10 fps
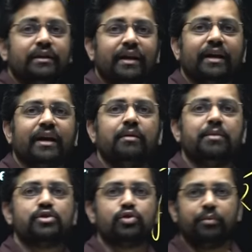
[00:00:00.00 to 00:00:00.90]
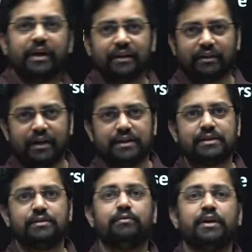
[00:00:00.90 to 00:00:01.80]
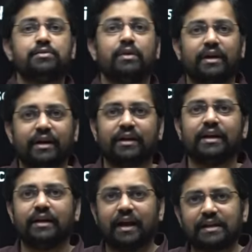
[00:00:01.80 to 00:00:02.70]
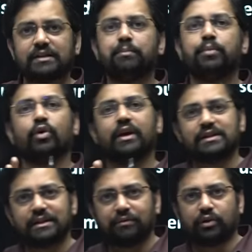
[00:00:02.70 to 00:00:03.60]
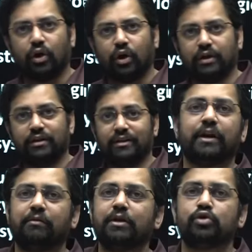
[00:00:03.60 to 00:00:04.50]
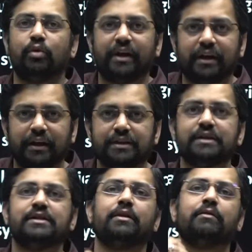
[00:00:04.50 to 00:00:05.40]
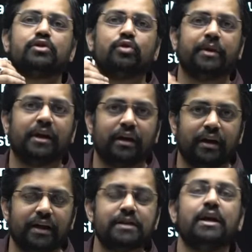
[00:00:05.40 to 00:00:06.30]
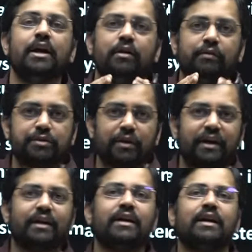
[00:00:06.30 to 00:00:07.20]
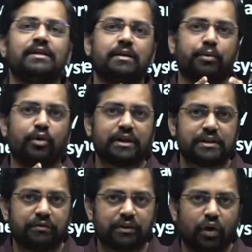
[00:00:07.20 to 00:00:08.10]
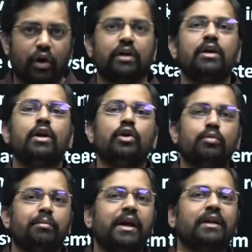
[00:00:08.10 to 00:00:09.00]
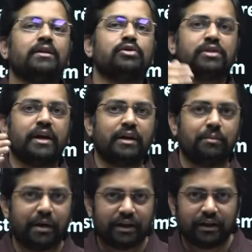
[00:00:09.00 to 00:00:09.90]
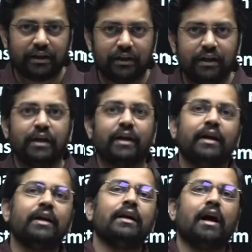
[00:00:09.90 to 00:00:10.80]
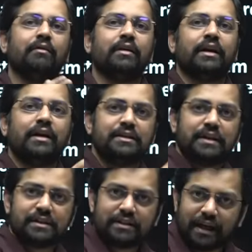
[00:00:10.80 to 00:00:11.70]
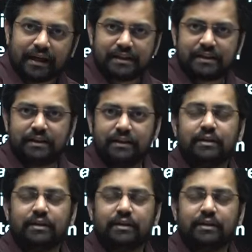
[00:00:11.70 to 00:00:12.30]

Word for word: there can be so many things which were written as a progressive thought. There were so many teachings, there were so many learnings which were written as a progressive thought to make the society better in our religious text.